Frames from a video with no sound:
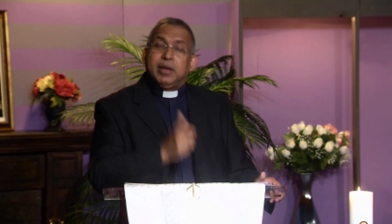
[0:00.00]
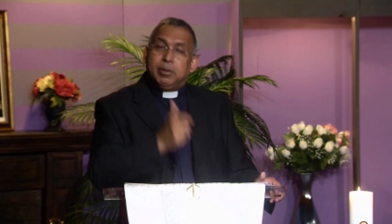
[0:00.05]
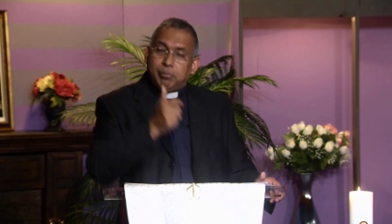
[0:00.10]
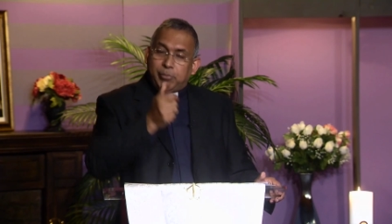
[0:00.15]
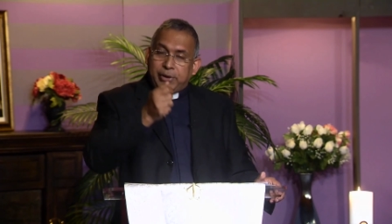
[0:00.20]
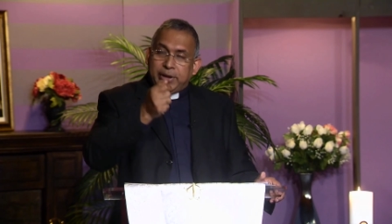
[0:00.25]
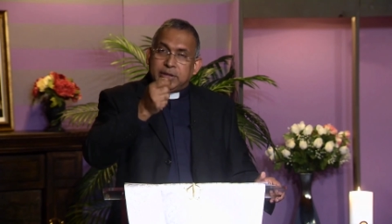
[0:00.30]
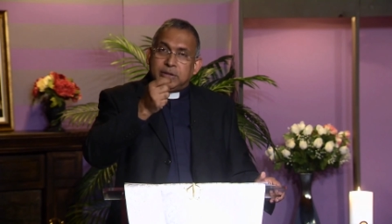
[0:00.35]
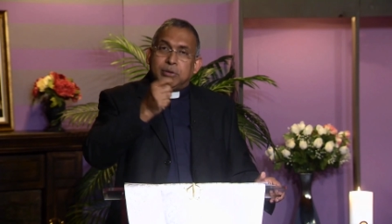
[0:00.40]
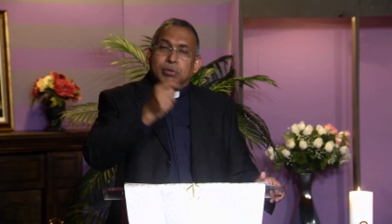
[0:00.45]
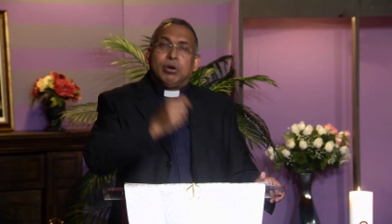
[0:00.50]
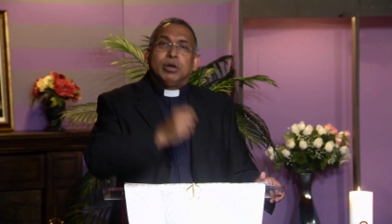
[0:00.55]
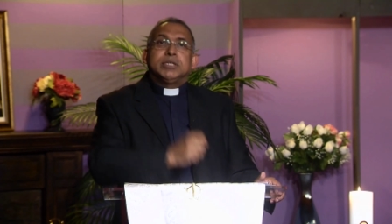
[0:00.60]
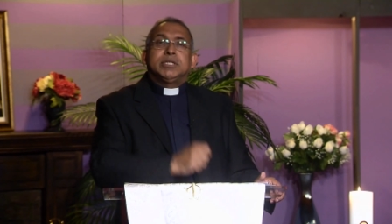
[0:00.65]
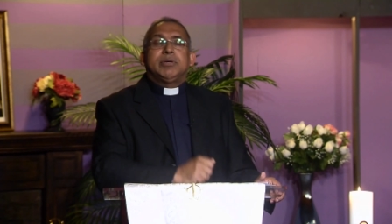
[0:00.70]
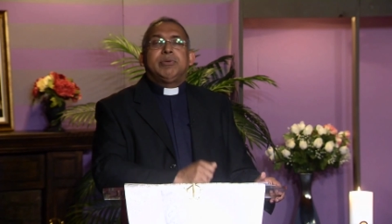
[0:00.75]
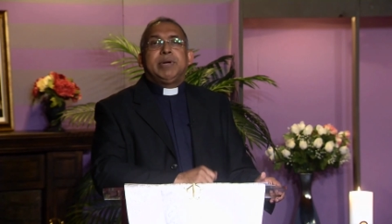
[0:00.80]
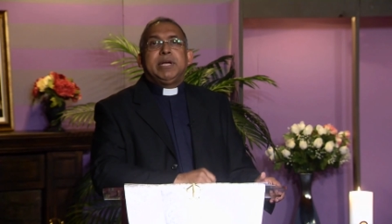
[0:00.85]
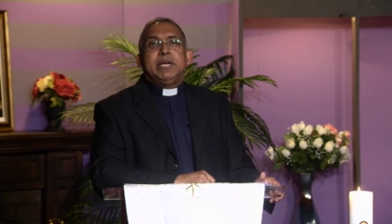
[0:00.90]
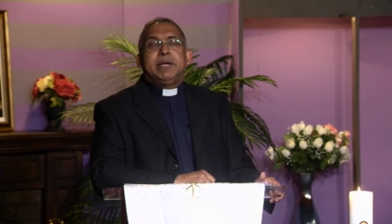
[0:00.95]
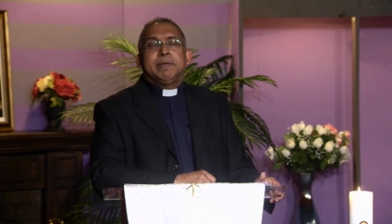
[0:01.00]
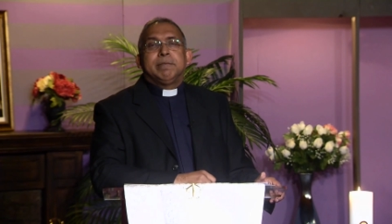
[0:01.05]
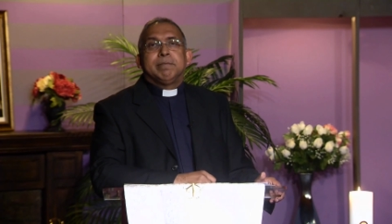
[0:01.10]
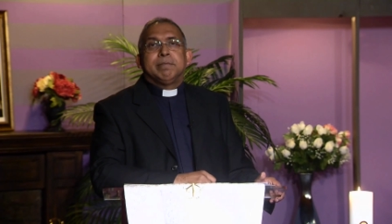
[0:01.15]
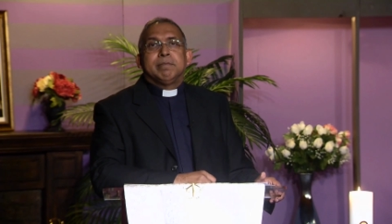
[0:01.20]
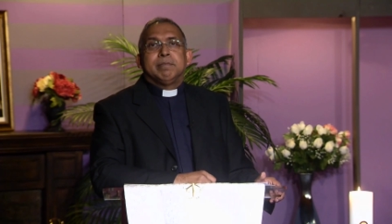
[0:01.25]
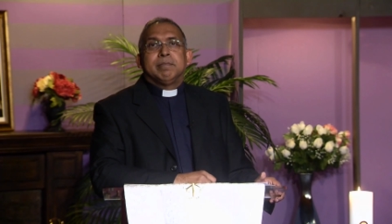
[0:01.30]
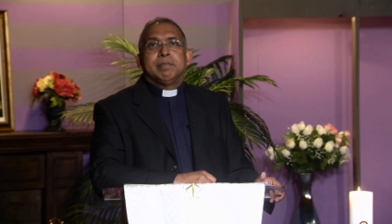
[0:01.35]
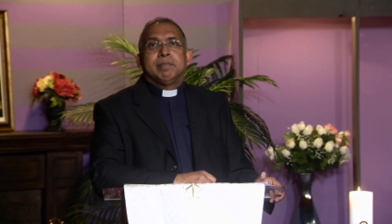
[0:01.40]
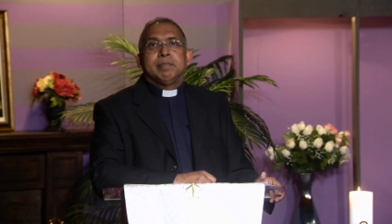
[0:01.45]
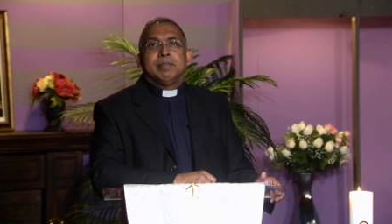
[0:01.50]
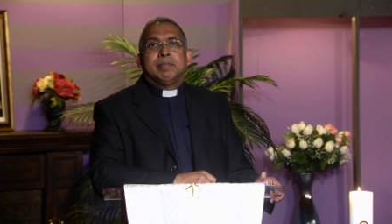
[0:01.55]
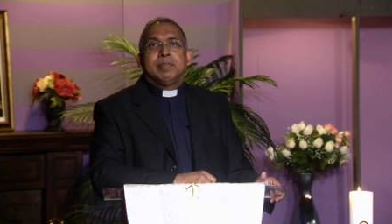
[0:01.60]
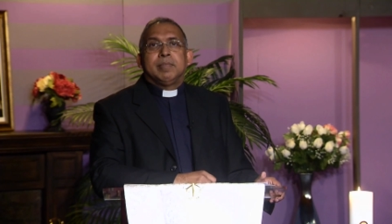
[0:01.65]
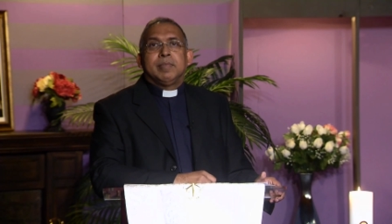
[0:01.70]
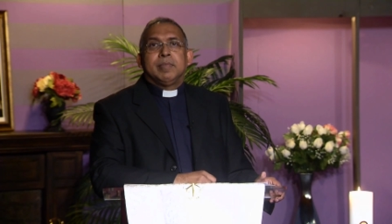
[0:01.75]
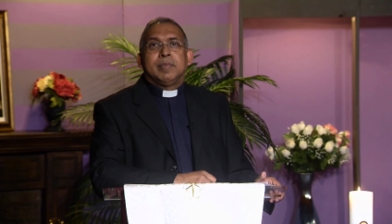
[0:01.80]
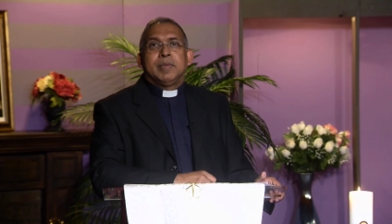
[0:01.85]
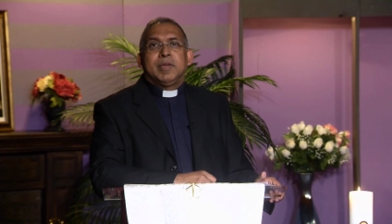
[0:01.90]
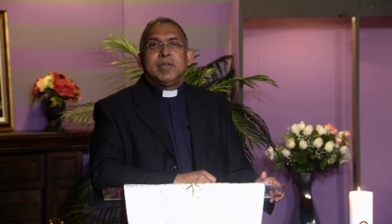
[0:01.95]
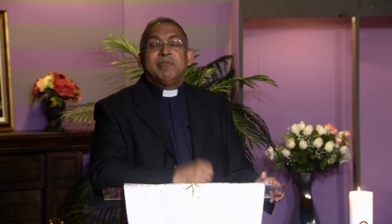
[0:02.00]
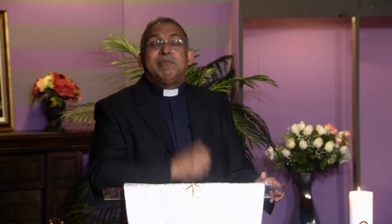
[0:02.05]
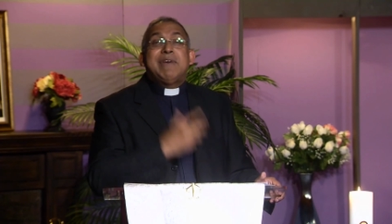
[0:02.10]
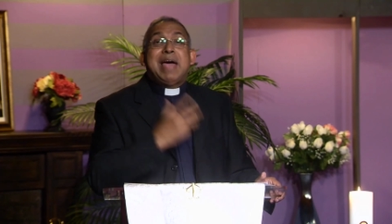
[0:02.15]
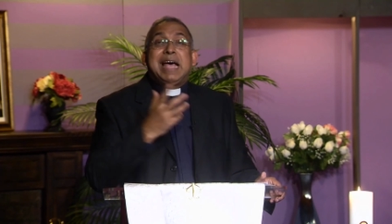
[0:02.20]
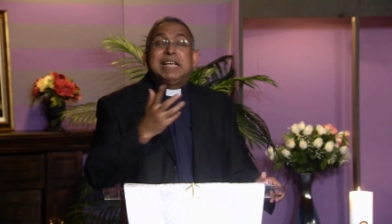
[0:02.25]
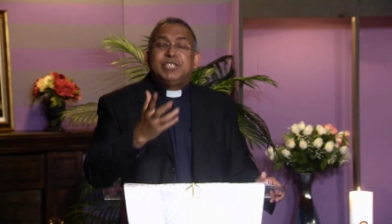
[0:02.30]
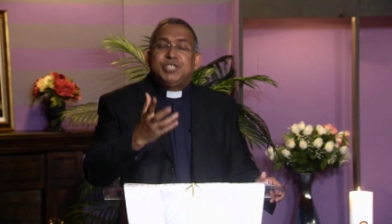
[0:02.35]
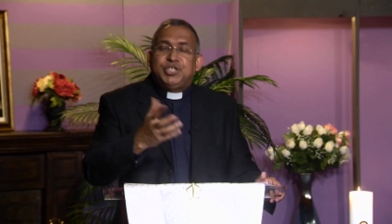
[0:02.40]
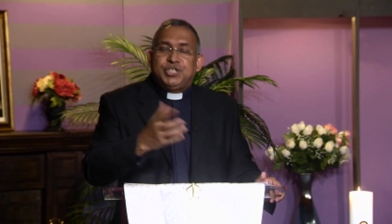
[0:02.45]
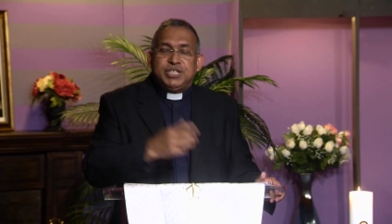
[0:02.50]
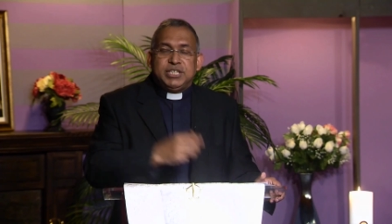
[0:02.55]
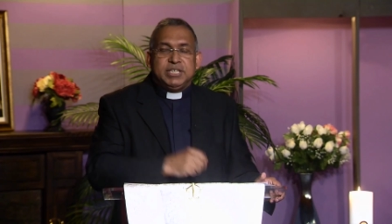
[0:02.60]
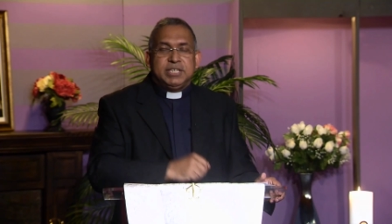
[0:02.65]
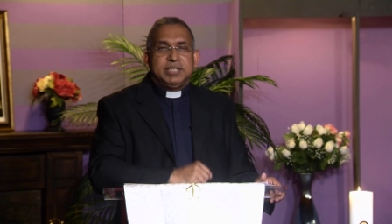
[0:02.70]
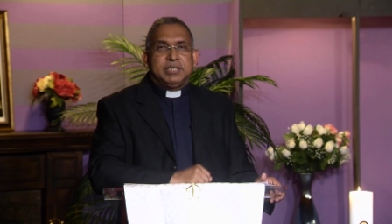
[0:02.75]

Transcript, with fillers: praying the rosary, fasting.